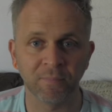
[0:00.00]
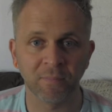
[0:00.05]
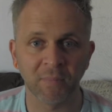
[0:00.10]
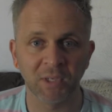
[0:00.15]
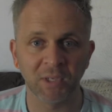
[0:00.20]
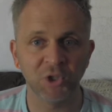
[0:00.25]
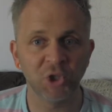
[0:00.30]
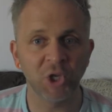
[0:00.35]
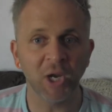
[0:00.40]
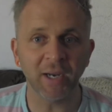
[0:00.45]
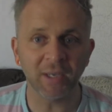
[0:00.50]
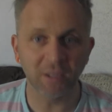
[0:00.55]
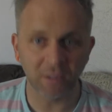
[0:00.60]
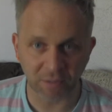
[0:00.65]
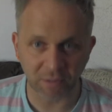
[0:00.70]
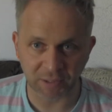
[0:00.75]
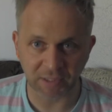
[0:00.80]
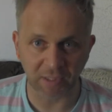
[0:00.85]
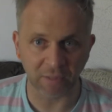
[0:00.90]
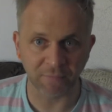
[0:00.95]
Check
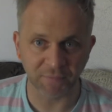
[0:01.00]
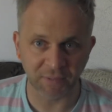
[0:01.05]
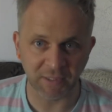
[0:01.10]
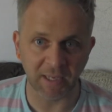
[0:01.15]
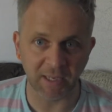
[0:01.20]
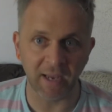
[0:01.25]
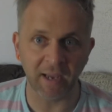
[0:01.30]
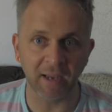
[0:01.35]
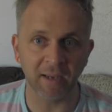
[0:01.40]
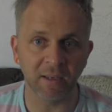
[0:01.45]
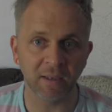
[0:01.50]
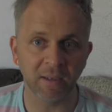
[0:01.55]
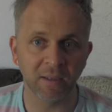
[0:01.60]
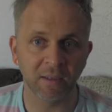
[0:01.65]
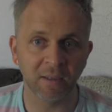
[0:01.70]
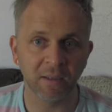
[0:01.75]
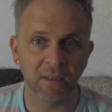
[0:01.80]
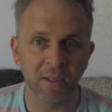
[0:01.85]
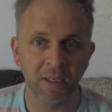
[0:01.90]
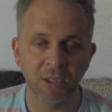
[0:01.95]
yourself today.
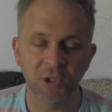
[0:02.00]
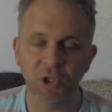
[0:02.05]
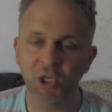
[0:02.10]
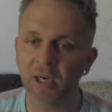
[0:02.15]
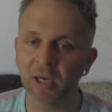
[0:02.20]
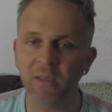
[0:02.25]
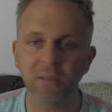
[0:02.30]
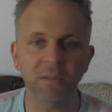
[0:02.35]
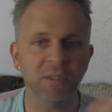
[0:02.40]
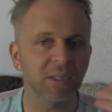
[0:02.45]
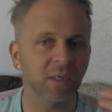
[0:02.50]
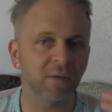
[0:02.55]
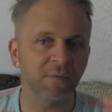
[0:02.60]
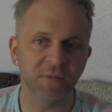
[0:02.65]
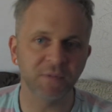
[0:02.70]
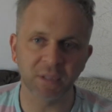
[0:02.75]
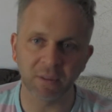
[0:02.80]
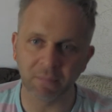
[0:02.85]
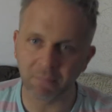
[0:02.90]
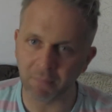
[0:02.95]
Check yourself
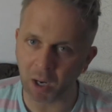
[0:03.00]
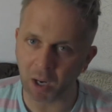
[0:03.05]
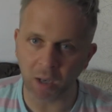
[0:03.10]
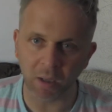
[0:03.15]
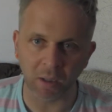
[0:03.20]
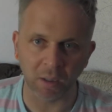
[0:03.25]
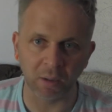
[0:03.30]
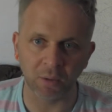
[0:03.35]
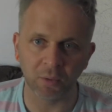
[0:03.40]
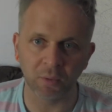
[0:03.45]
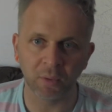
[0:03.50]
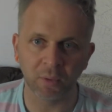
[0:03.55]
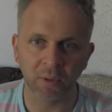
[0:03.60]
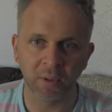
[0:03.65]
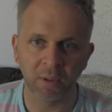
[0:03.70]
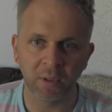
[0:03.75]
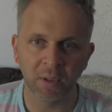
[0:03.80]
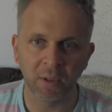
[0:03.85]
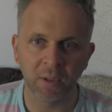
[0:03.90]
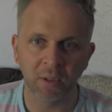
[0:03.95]
tomorrow.
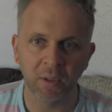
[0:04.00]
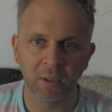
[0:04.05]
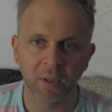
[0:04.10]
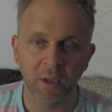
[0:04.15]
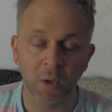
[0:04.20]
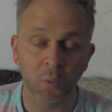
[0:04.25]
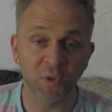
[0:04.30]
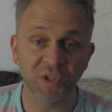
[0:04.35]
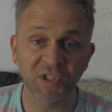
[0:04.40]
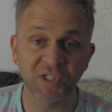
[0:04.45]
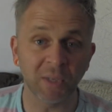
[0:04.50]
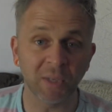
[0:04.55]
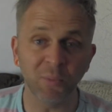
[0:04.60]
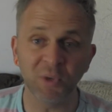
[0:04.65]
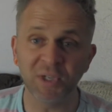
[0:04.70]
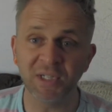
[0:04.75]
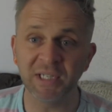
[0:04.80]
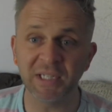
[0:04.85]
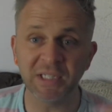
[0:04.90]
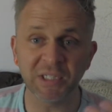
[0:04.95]
When
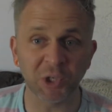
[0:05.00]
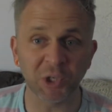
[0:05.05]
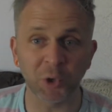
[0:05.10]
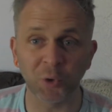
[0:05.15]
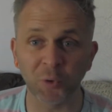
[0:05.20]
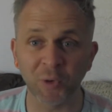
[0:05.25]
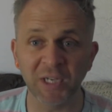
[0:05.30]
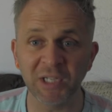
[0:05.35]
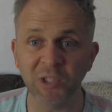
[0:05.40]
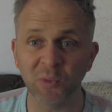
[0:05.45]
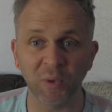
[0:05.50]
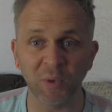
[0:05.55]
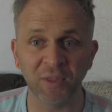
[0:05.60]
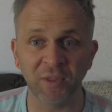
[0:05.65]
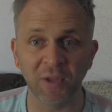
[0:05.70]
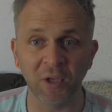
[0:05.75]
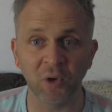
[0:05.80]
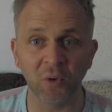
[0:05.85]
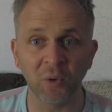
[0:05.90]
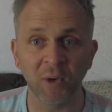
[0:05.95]
someone disagrees with
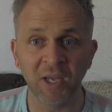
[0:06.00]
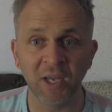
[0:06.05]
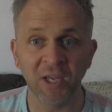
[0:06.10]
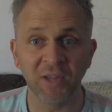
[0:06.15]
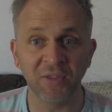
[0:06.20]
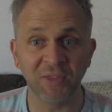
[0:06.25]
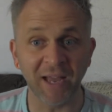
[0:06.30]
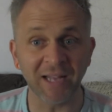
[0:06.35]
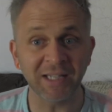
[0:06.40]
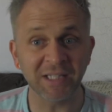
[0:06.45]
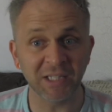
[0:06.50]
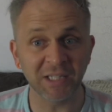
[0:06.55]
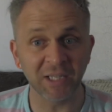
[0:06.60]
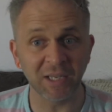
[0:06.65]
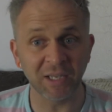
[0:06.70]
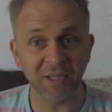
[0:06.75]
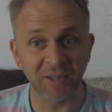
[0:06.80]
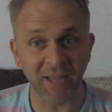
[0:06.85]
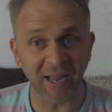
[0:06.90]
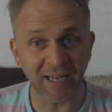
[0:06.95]
you, that's
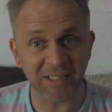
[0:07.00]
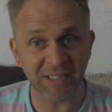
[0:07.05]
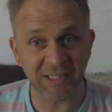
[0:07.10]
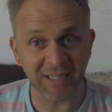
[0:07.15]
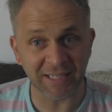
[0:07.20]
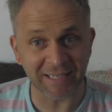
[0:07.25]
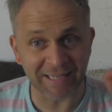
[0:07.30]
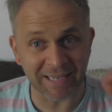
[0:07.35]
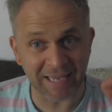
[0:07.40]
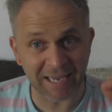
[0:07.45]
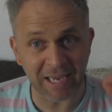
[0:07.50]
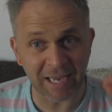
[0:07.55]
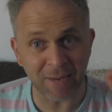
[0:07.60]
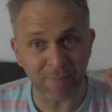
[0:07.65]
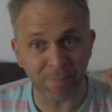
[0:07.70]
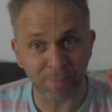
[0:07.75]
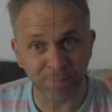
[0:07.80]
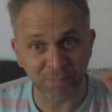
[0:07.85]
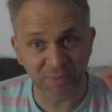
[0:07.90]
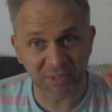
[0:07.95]
the
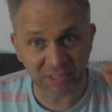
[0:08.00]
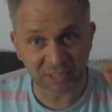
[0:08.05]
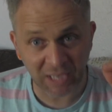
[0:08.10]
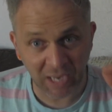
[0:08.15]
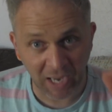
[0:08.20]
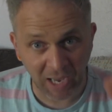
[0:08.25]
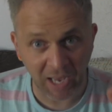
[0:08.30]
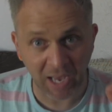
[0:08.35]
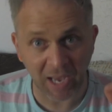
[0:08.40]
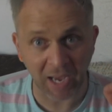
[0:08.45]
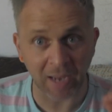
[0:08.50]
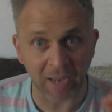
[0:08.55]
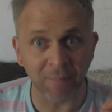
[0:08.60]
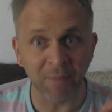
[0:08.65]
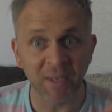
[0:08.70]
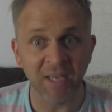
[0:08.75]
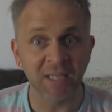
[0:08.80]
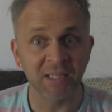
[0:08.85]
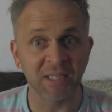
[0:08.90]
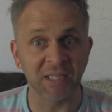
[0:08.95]
key time
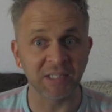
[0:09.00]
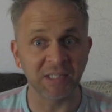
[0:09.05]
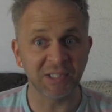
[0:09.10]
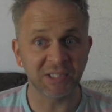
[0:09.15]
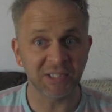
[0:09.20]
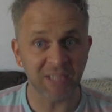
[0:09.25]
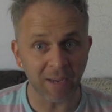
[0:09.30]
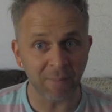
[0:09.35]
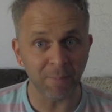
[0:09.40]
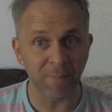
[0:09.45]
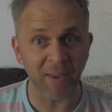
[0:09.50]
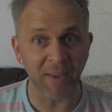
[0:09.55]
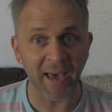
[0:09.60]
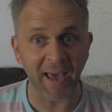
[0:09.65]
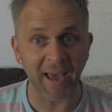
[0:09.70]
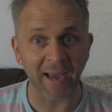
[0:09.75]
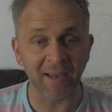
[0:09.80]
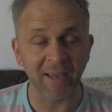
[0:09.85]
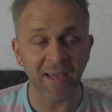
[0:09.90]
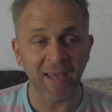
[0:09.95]
to step
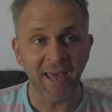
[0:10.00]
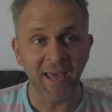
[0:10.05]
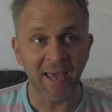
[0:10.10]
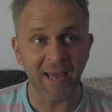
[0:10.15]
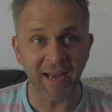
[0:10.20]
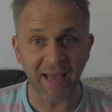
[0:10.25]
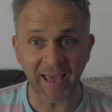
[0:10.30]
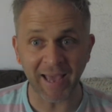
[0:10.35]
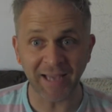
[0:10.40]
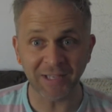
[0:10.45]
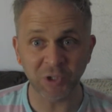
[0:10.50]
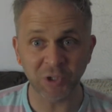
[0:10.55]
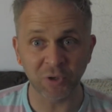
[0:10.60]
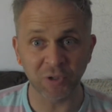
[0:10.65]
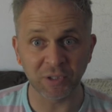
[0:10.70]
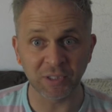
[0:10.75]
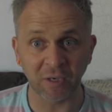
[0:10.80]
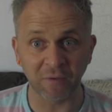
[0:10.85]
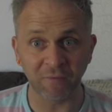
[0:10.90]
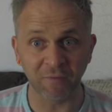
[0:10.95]
back and ask
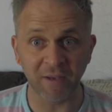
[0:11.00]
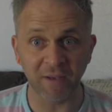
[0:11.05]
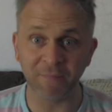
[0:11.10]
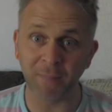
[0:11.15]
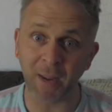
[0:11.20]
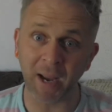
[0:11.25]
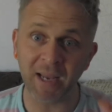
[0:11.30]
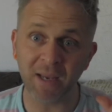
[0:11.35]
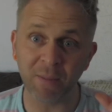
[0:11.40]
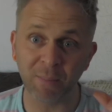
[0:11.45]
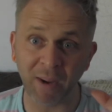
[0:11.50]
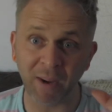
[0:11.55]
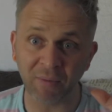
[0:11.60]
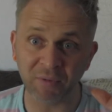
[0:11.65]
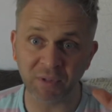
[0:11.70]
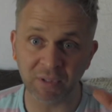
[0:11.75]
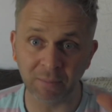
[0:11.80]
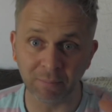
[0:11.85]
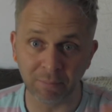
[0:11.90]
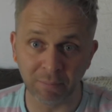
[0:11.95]
yourself, am I about
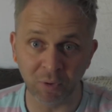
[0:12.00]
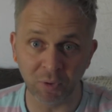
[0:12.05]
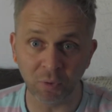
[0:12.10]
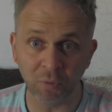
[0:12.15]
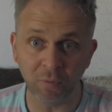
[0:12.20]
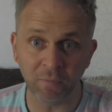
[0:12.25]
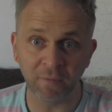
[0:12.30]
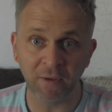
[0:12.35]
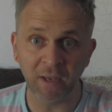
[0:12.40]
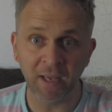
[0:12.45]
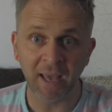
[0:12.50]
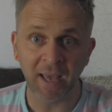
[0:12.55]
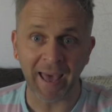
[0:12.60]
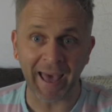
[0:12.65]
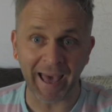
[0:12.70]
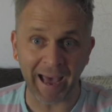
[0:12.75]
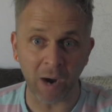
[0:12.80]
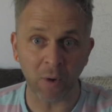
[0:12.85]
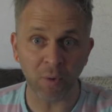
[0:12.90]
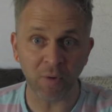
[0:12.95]
to move
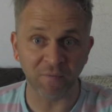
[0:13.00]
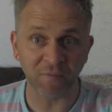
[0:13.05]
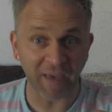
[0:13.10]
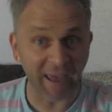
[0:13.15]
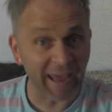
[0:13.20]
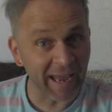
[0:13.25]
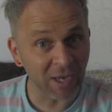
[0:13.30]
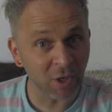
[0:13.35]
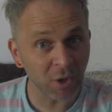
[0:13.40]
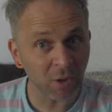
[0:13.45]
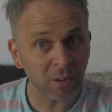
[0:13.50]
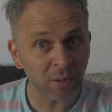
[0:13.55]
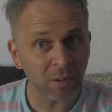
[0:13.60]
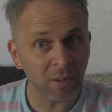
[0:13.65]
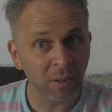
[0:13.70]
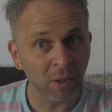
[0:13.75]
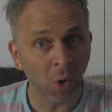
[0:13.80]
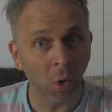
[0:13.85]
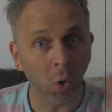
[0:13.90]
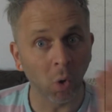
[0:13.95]
out of anger,
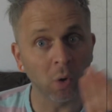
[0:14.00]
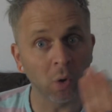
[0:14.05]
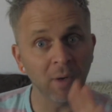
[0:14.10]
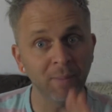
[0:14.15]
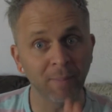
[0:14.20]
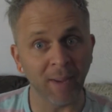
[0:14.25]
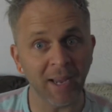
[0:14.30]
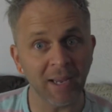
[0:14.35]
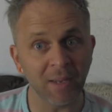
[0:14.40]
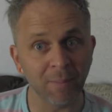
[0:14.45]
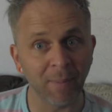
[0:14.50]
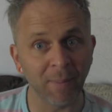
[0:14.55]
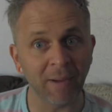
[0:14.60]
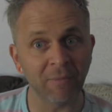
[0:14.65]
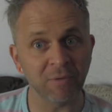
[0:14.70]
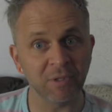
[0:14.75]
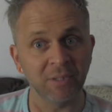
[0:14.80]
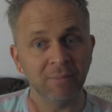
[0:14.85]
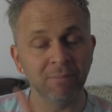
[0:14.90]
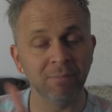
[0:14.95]
or am I
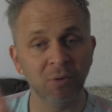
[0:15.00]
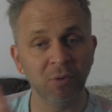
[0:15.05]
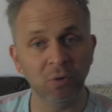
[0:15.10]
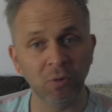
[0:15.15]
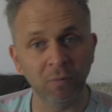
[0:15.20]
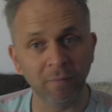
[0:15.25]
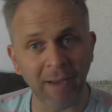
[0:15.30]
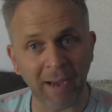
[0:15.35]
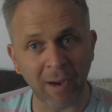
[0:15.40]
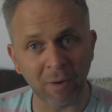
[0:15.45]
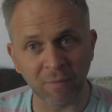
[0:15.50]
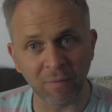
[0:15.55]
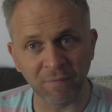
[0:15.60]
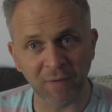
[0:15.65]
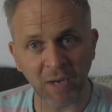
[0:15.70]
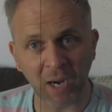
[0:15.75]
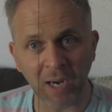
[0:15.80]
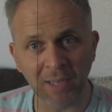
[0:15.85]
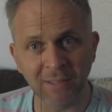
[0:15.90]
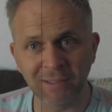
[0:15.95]
about to move out of
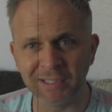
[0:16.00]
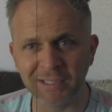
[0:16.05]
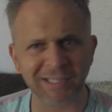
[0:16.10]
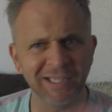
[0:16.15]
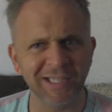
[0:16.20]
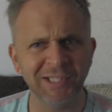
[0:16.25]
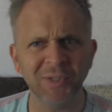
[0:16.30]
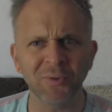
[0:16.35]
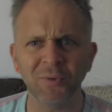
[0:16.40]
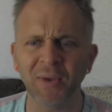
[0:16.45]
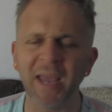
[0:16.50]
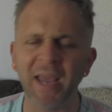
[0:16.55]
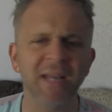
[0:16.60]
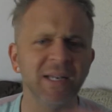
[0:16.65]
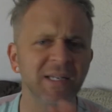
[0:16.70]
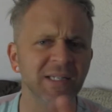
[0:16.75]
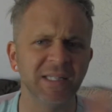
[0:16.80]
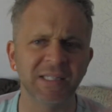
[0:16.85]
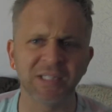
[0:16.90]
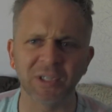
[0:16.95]
kindness? It's okay
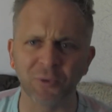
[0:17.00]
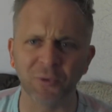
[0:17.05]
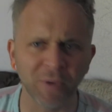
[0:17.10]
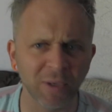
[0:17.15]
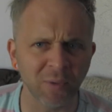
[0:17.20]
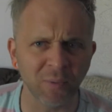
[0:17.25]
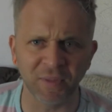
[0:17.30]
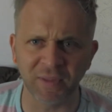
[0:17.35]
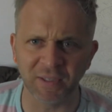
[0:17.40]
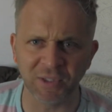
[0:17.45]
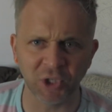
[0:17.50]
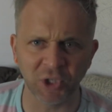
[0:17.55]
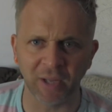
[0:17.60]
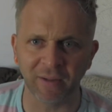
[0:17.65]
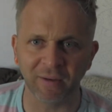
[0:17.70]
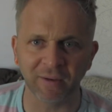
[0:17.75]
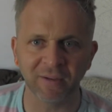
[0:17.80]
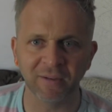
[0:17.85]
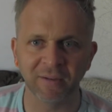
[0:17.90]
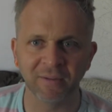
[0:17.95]
to disagree with each
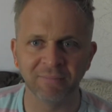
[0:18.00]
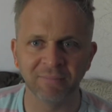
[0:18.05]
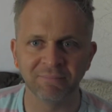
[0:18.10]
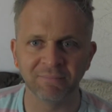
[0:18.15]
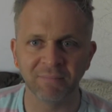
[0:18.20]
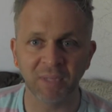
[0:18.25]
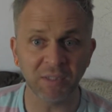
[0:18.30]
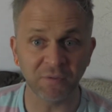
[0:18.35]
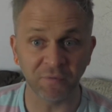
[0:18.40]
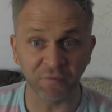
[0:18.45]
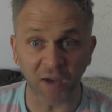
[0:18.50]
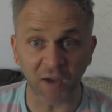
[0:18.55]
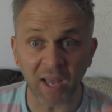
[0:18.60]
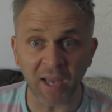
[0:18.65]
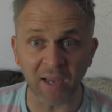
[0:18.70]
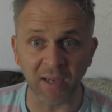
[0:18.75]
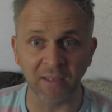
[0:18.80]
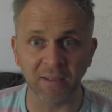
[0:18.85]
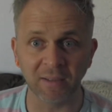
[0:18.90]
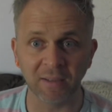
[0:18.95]
other. That's
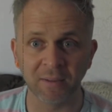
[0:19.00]
fine.